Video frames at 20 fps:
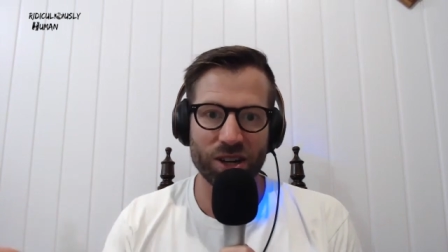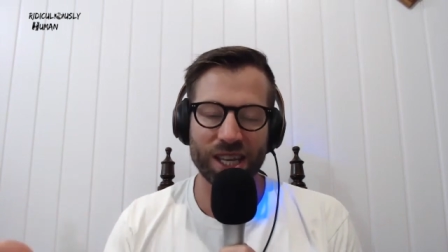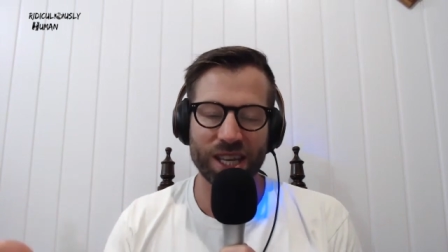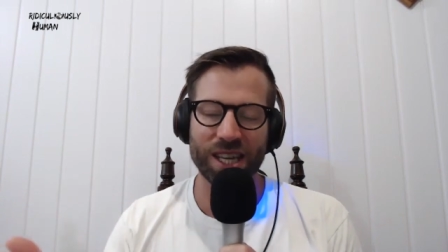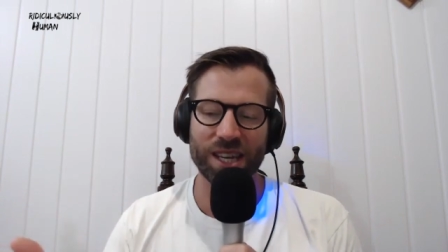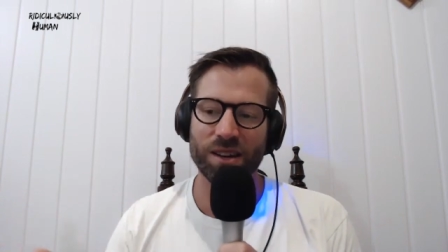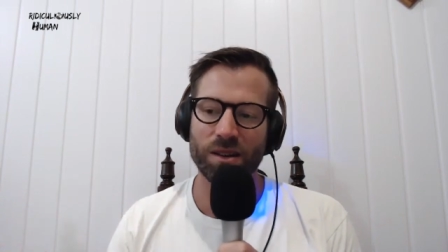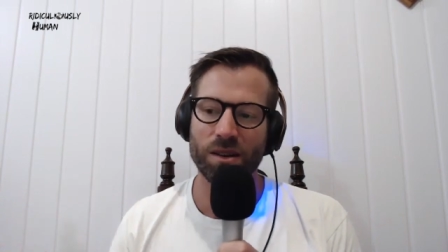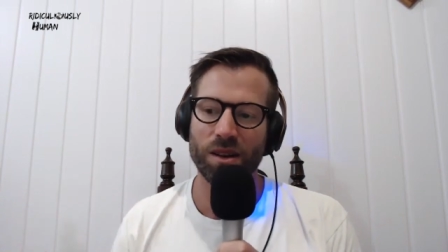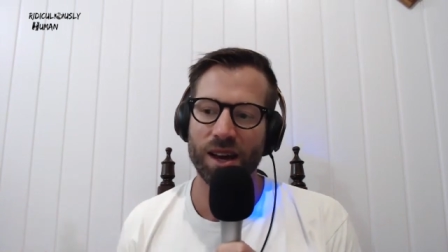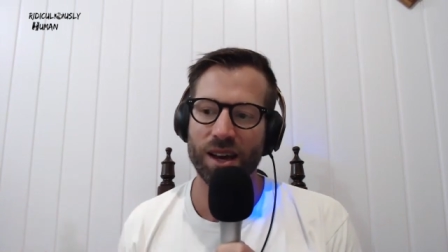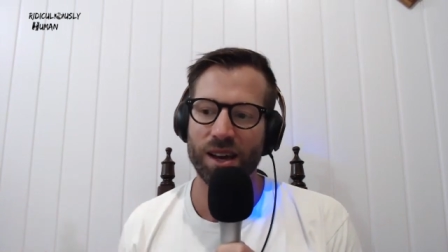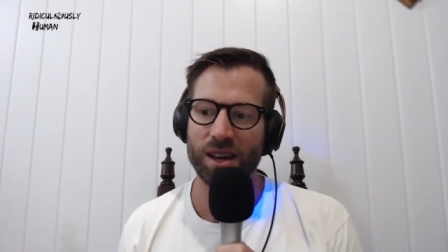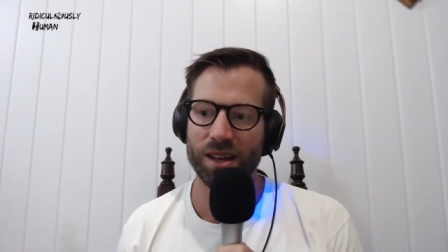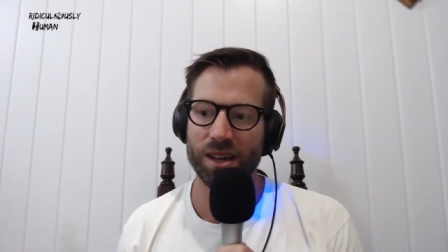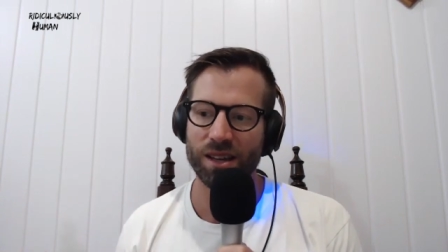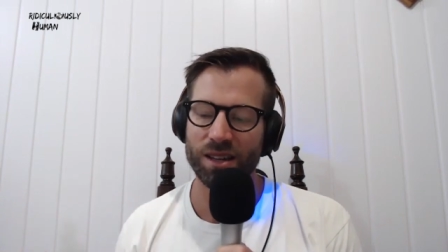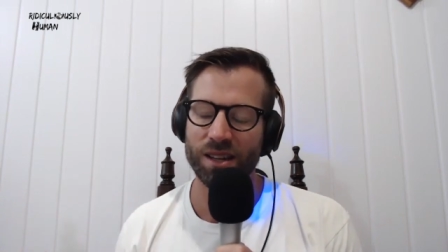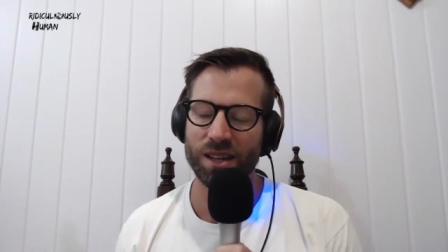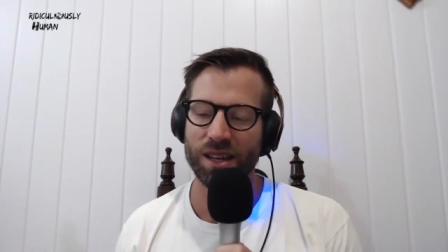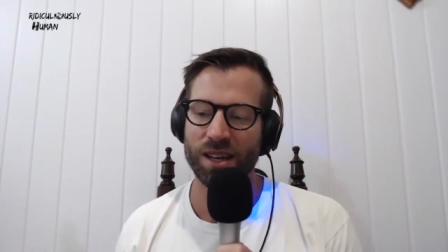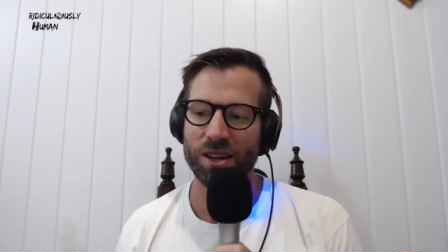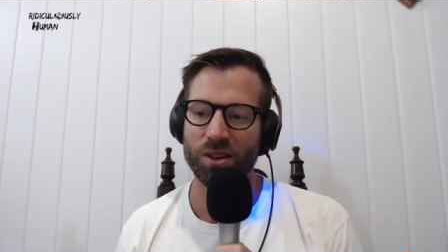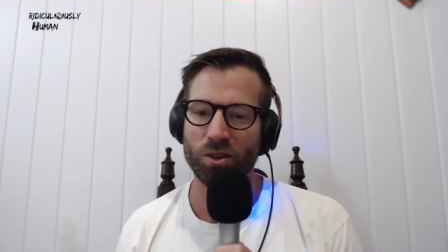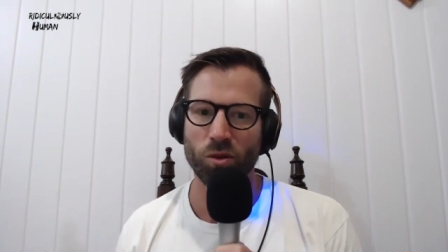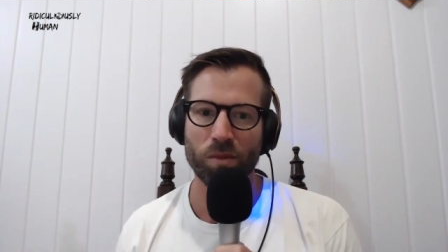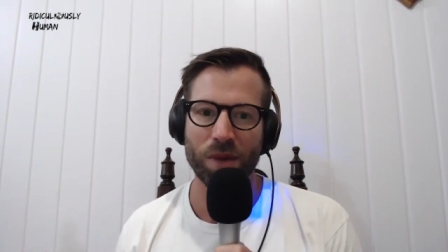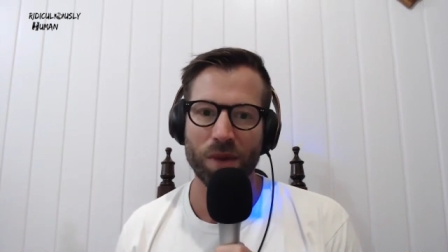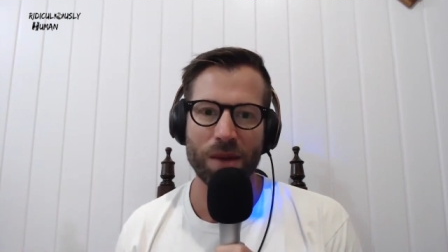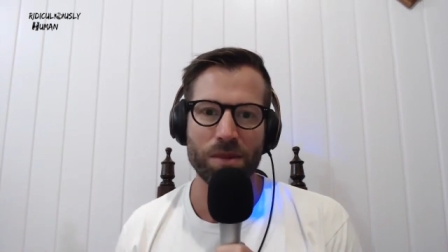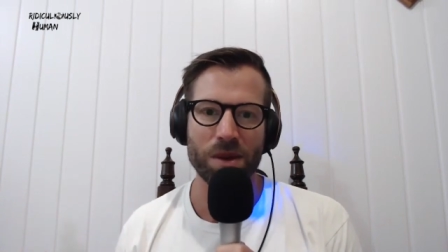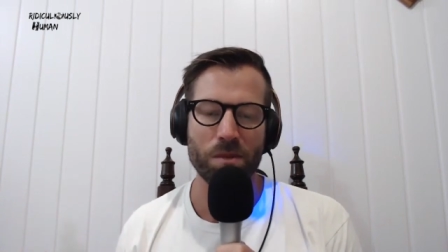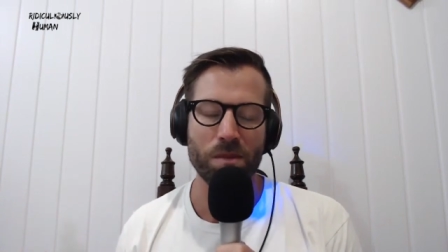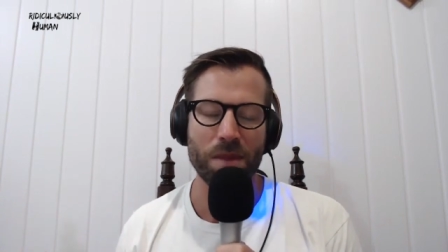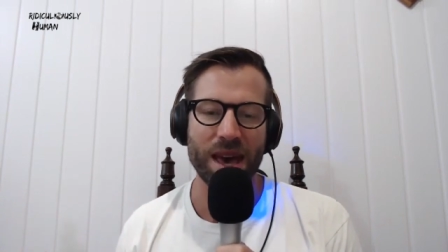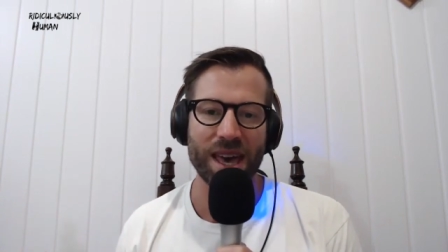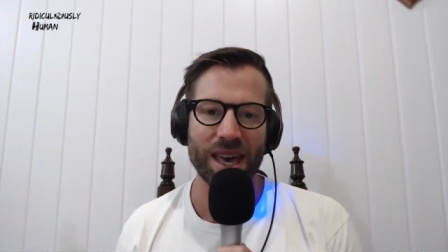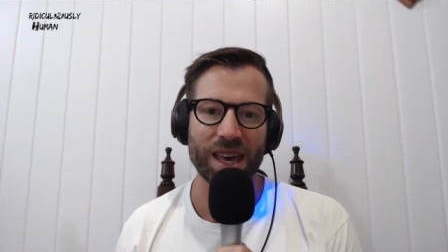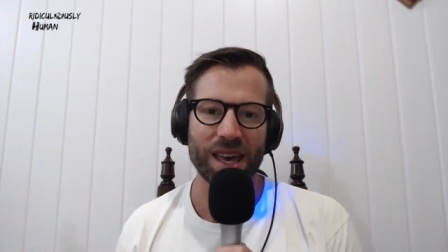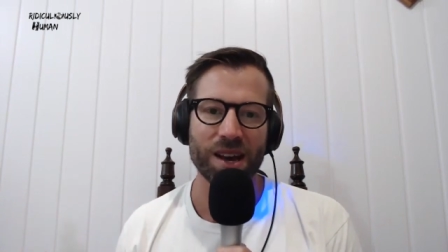kid, uh, uh, little baby
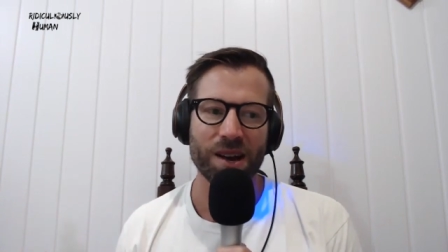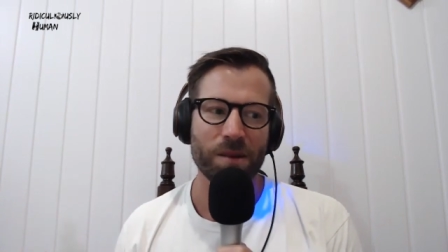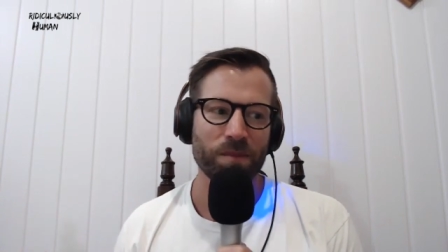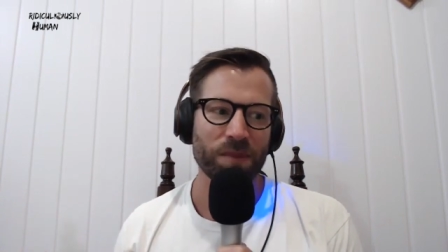May,